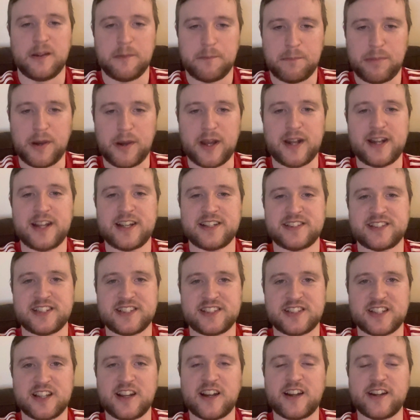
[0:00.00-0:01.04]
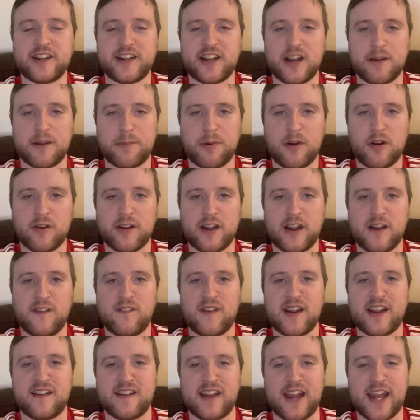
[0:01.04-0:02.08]
But this is the lineup I'll go
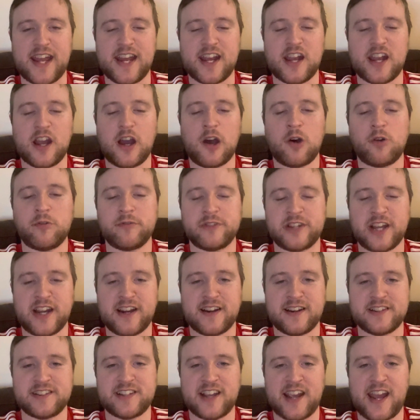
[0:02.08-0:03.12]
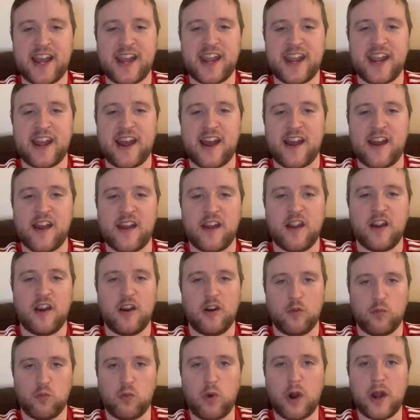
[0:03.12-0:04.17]
with. In goal, David De Gea.
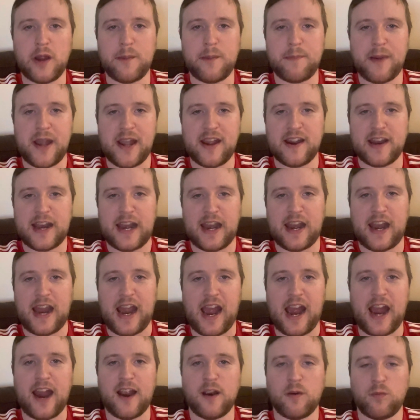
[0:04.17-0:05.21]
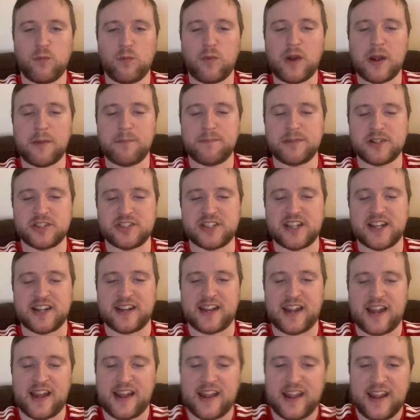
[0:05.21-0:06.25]
Right back, Aaron
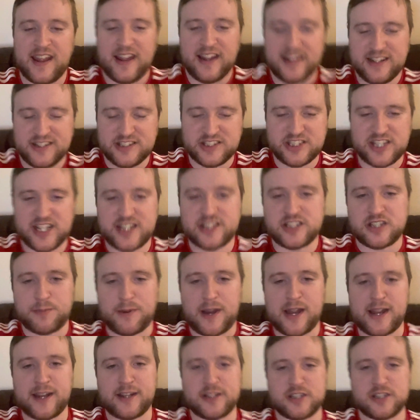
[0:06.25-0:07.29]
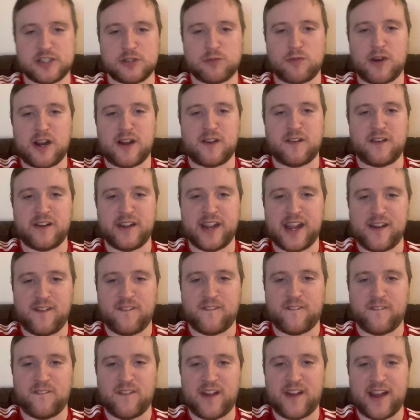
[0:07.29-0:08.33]
Wan-Bissaka. Centre backs Raphael
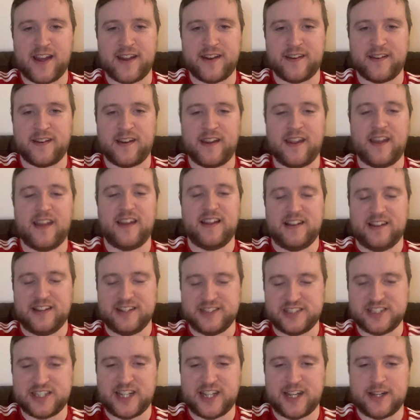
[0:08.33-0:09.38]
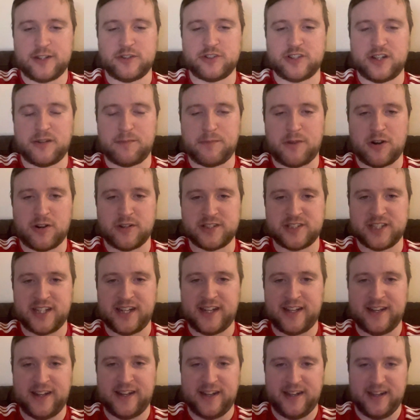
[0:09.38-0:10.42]
Varane, Lisandro
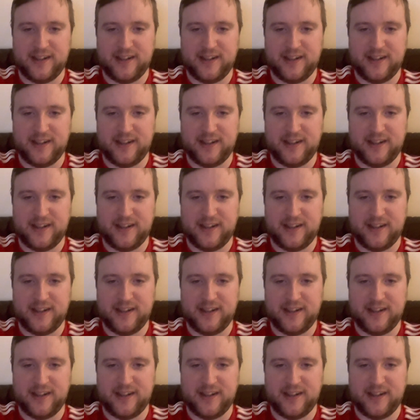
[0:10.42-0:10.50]
Martin,